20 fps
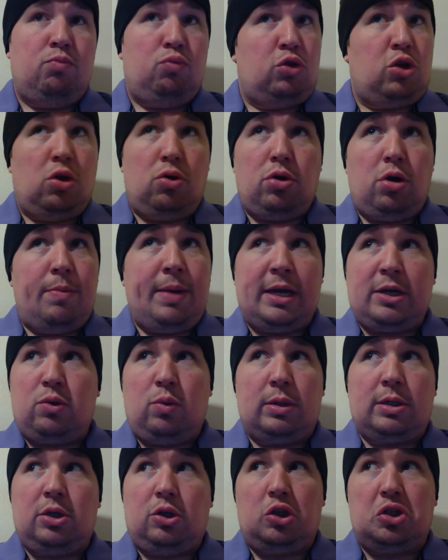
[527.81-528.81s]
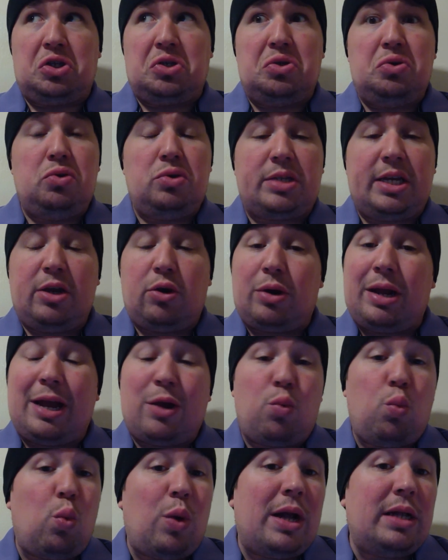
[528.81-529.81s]
Don't go back to work till Tuesday or heck
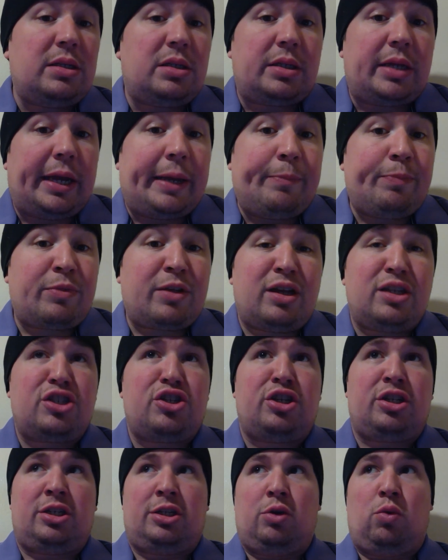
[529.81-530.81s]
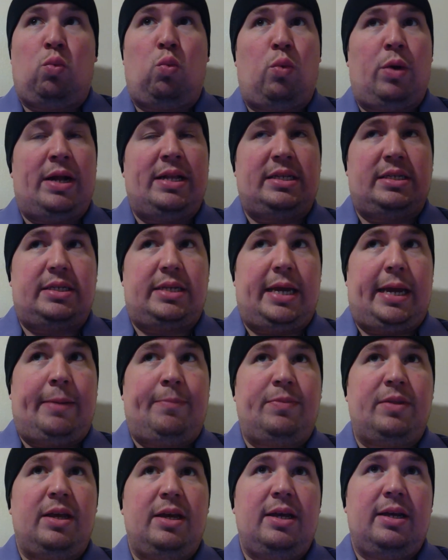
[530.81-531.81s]
Wednesday. Let's stretch it till Wednesday.
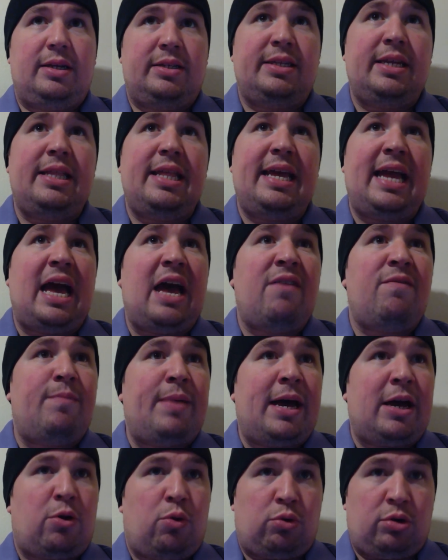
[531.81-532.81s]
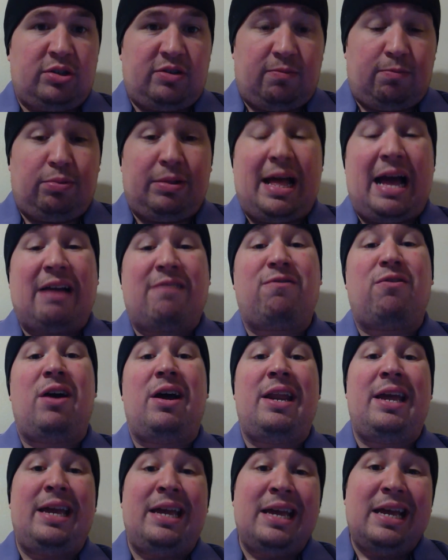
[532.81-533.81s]
Because then they have back orders of Black
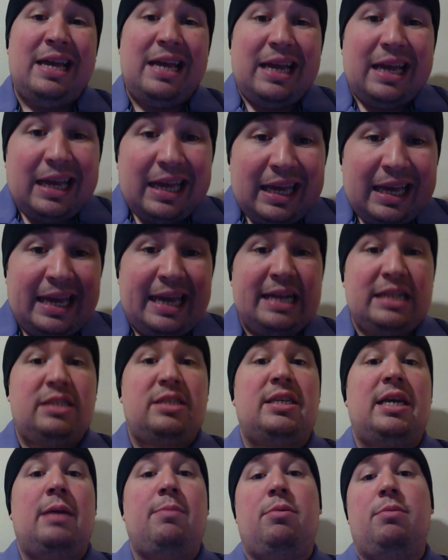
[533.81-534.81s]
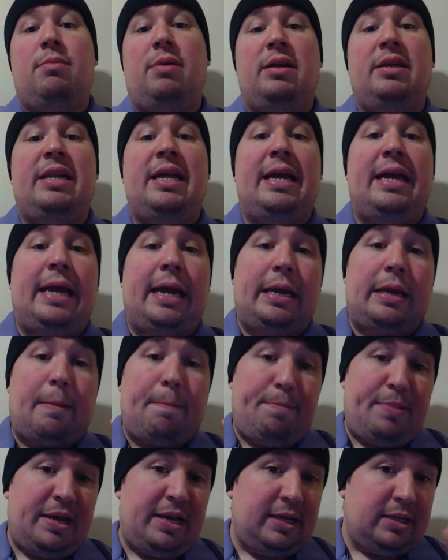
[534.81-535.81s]
Friday and Cyber Monday, and a
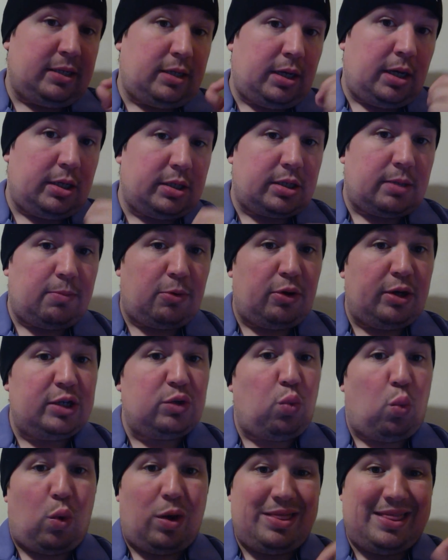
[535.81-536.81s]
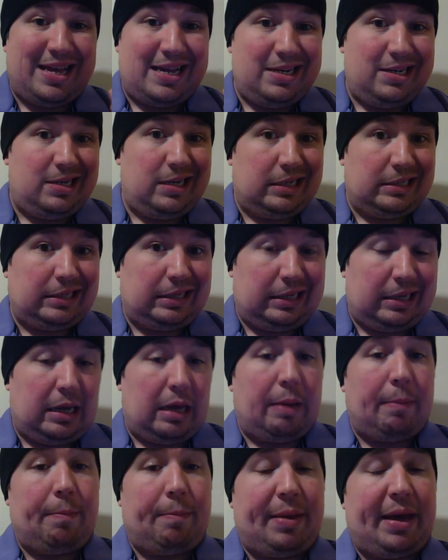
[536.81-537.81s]
pissed customer is one that doesn't
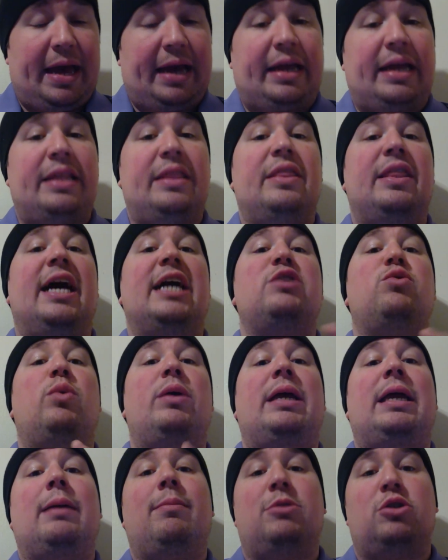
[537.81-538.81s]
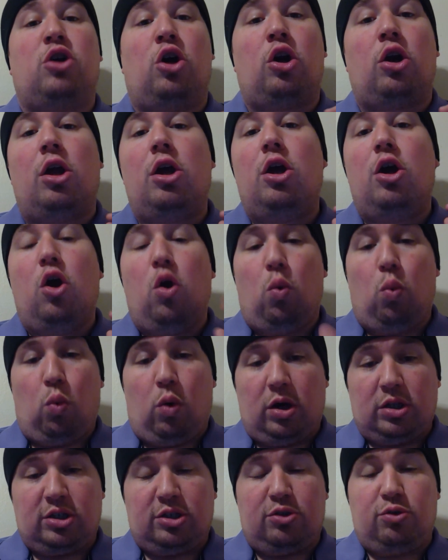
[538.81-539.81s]
come back. And that's what Amazon
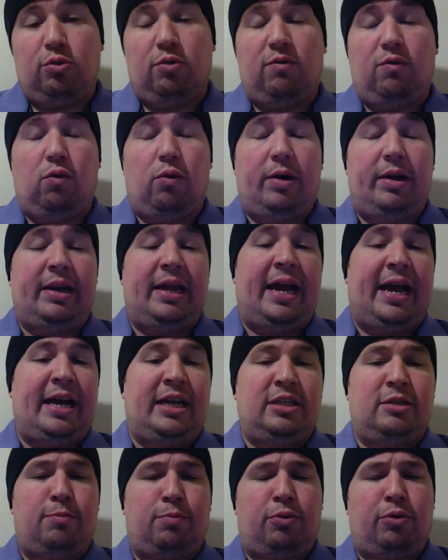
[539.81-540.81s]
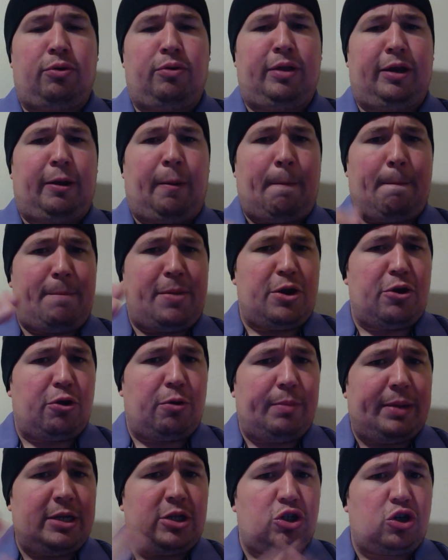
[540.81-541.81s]
wants to avoid as per their
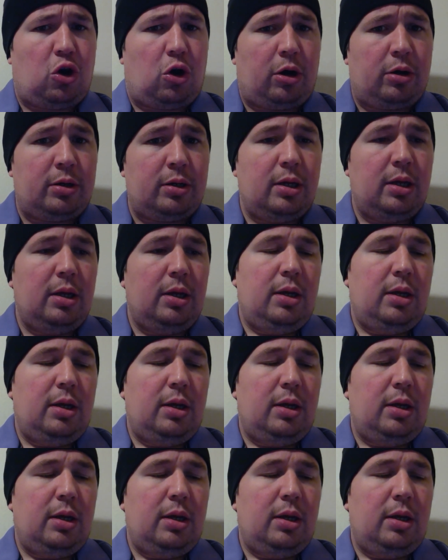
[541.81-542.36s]
pyramid chart.